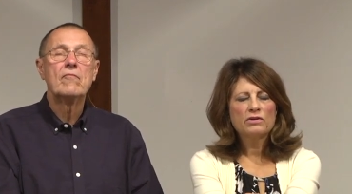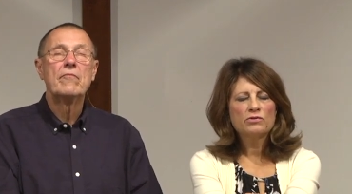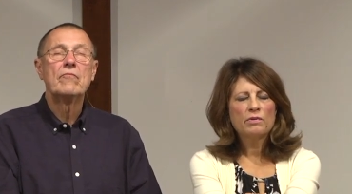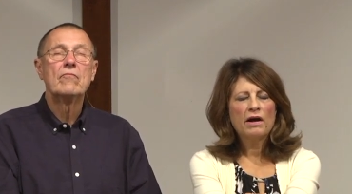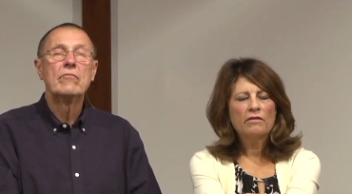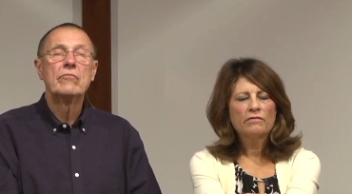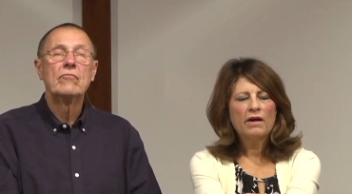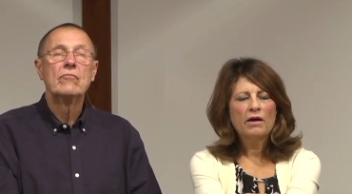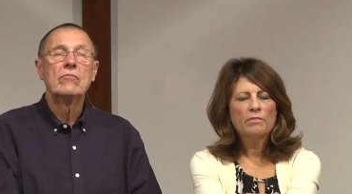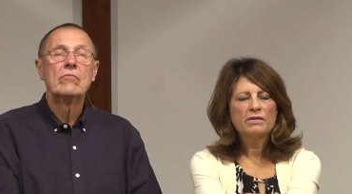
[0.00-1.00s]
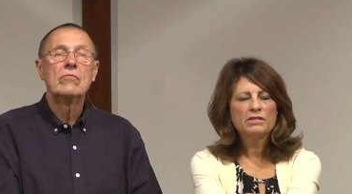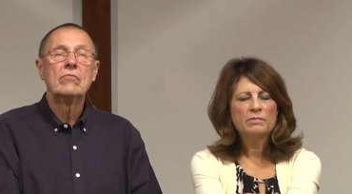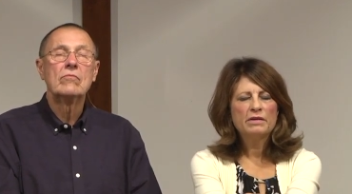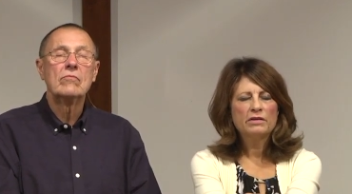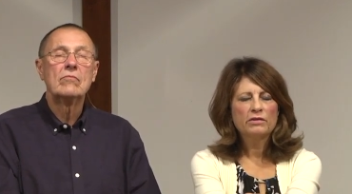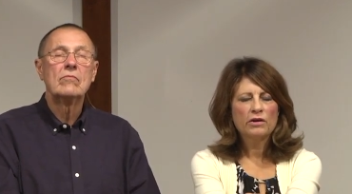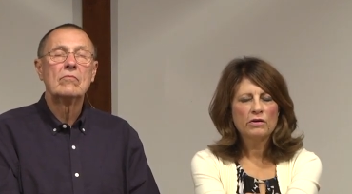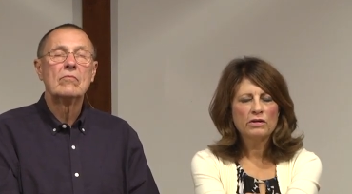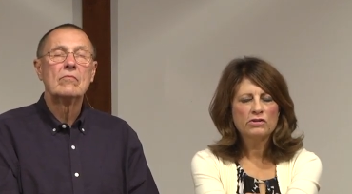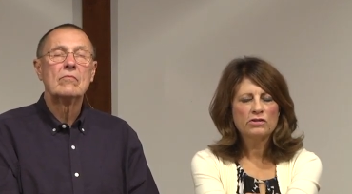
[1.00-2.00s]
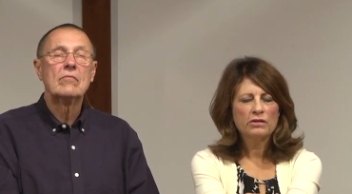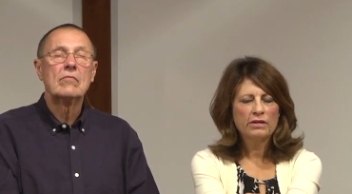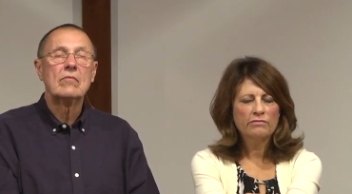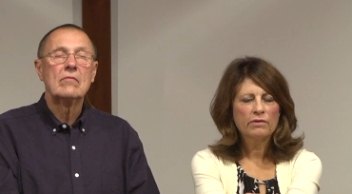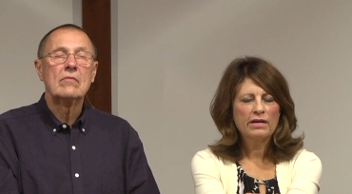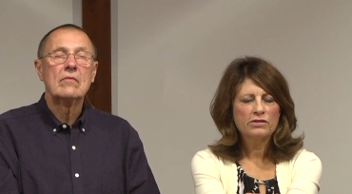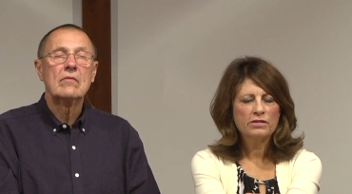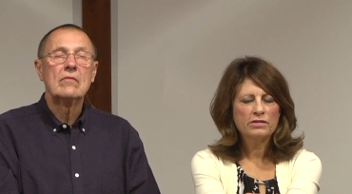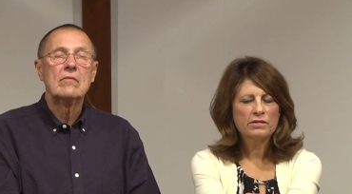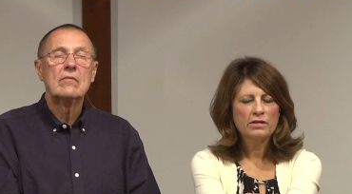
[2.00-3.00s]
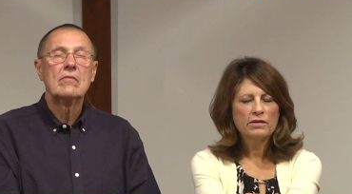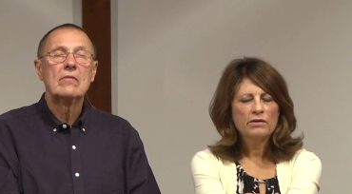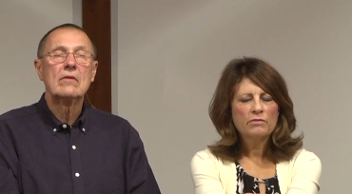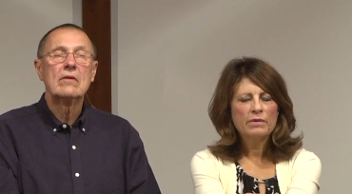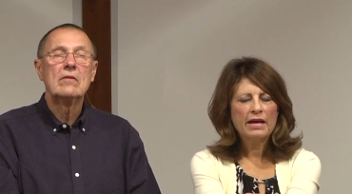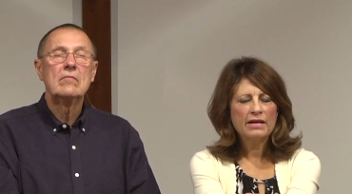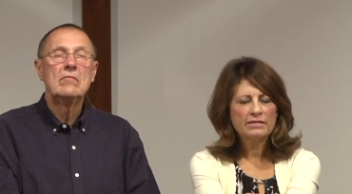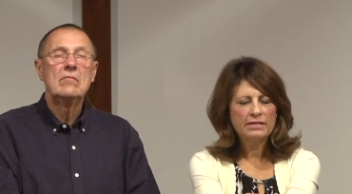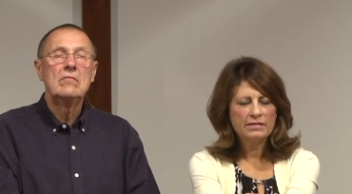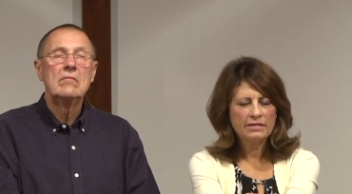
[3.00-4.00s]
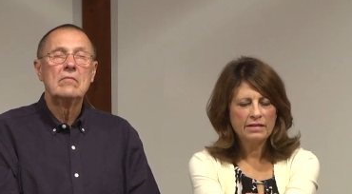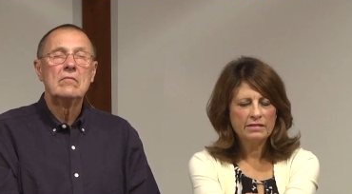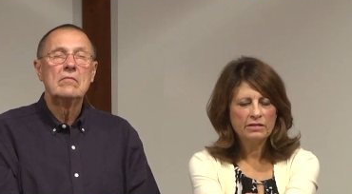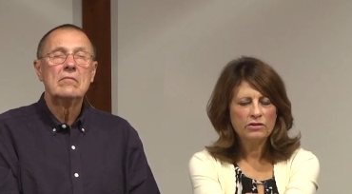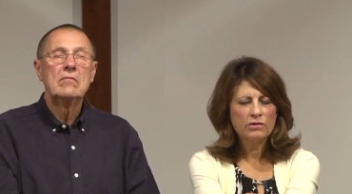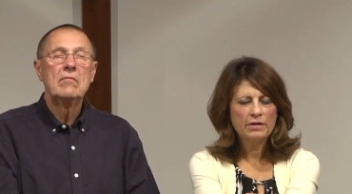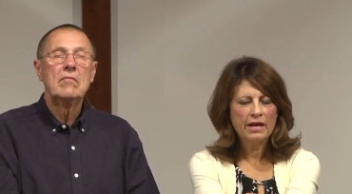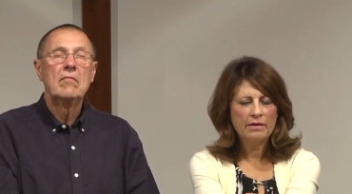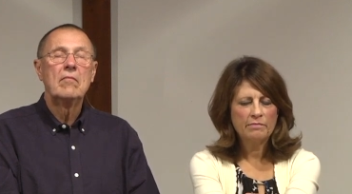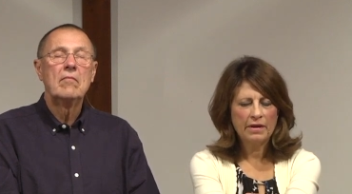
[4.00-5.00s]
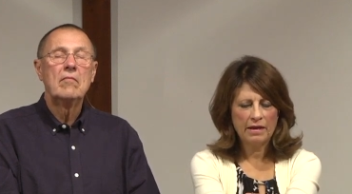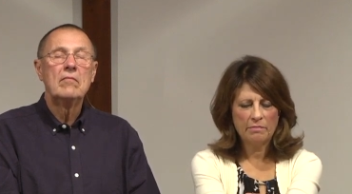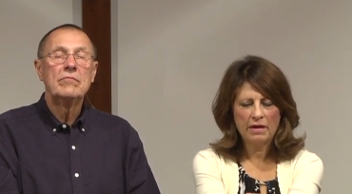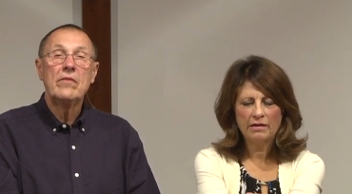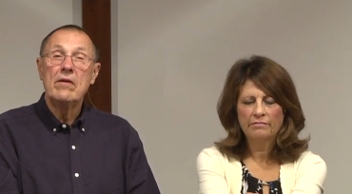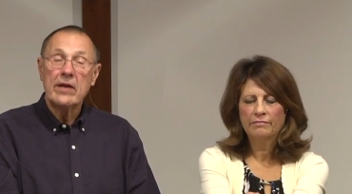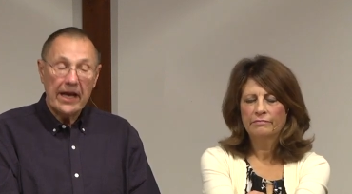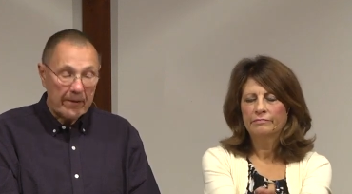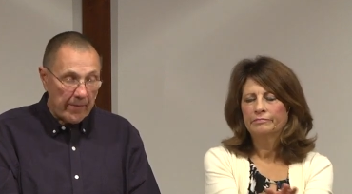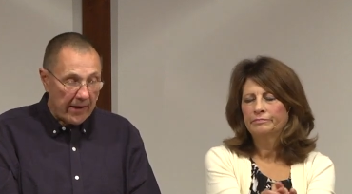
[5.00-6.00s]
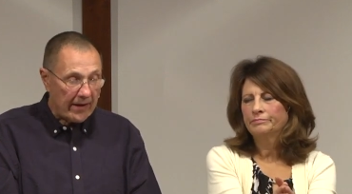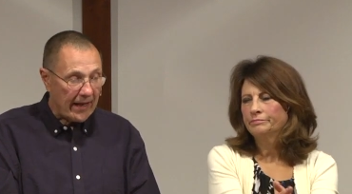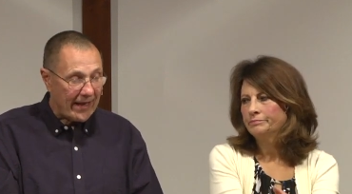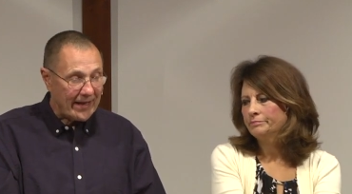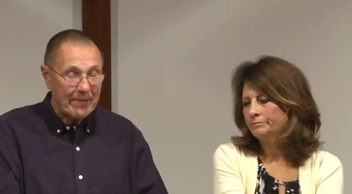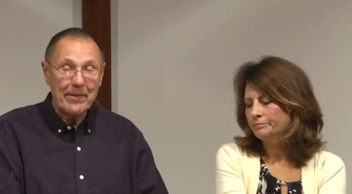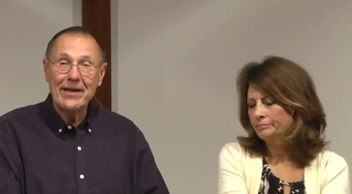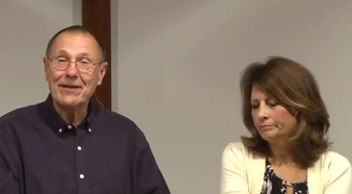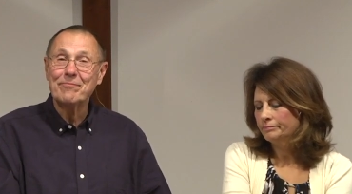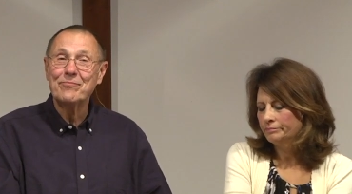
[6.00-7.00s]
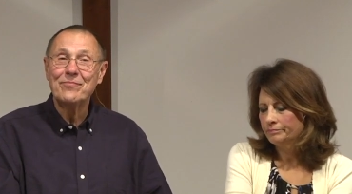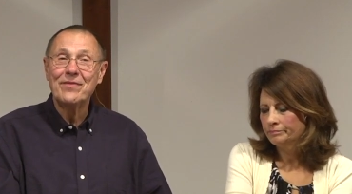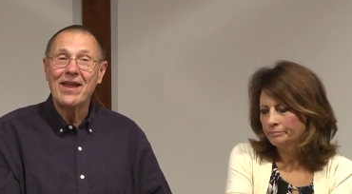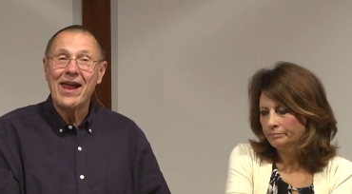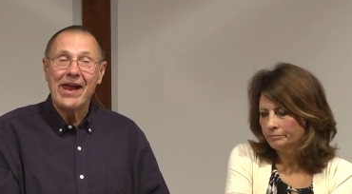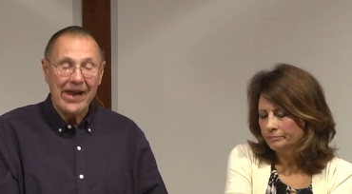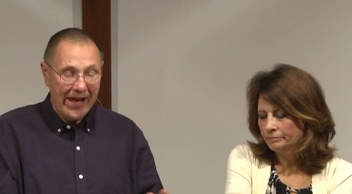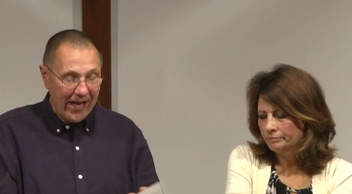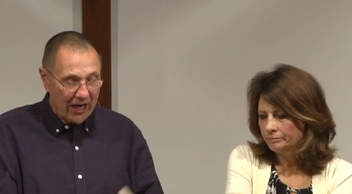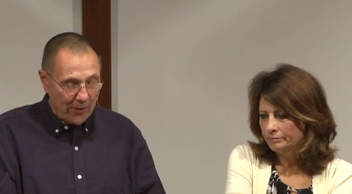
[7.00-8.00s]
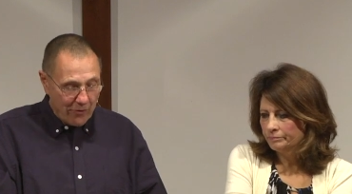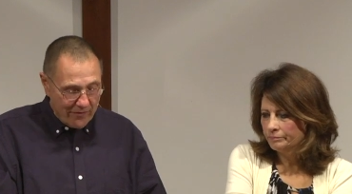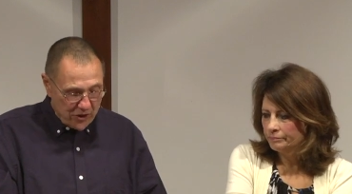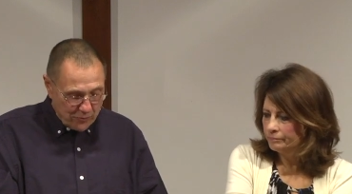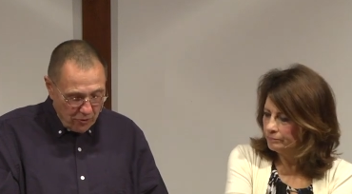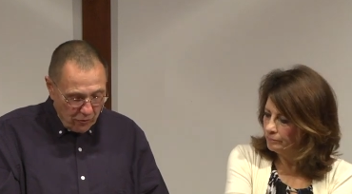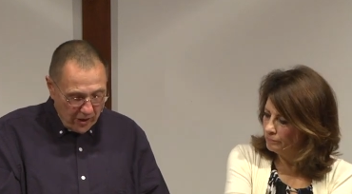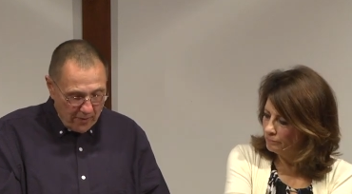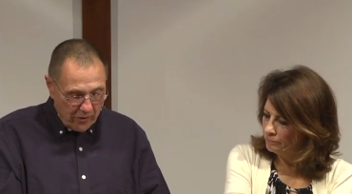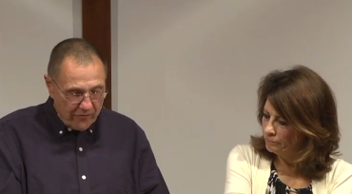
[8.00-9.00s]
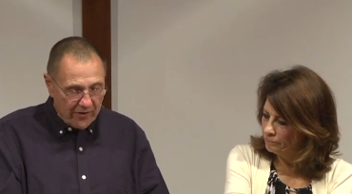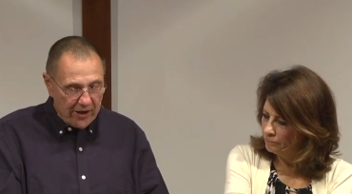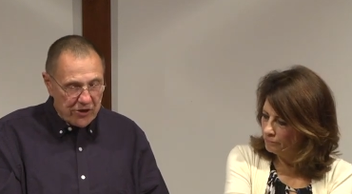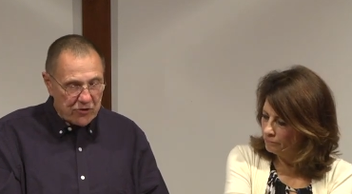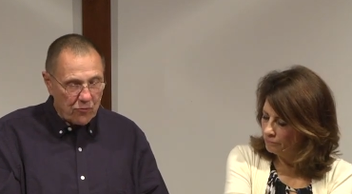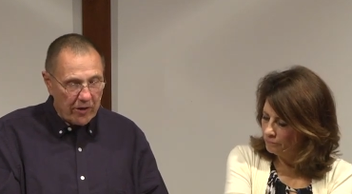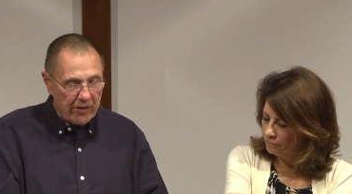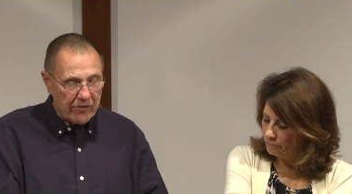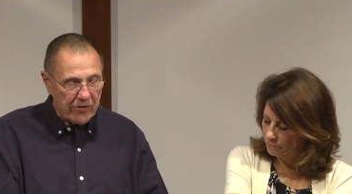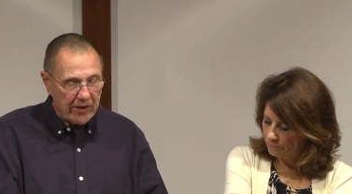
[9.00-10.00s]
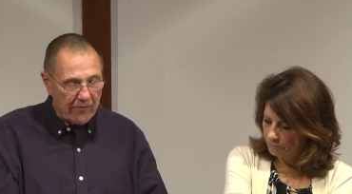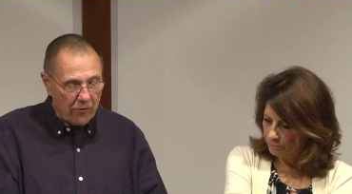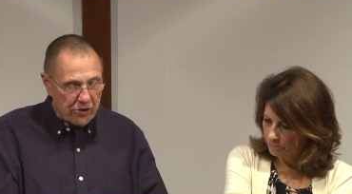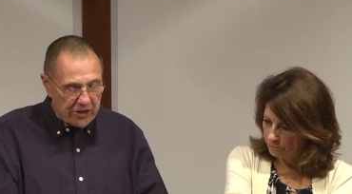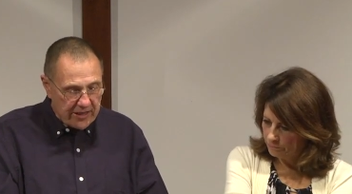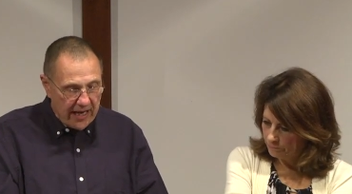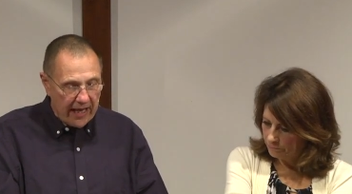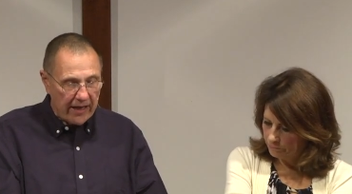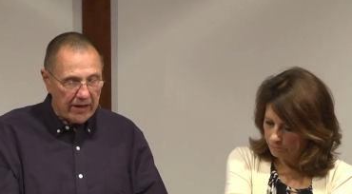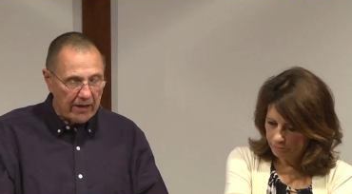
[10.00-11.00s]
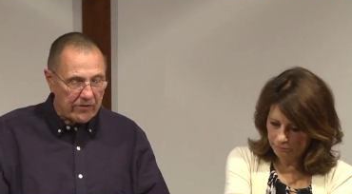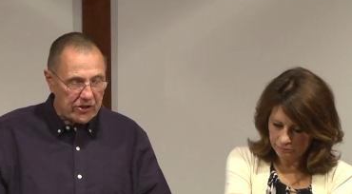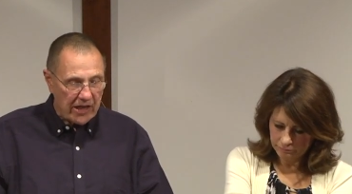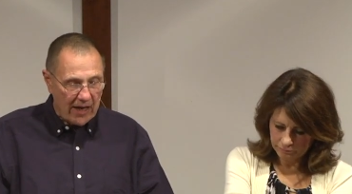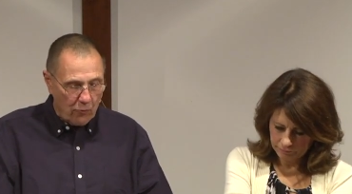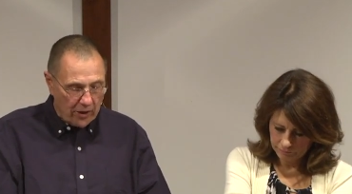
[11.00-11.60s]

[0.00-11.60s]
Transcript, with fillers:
Speaker 1: 112. Help us to be encouraged to live righteous. We ask these things in your name. Amen.
Speaker 2: Amen and amen. In our previous program, we finished with uh, verse 10 of Psalm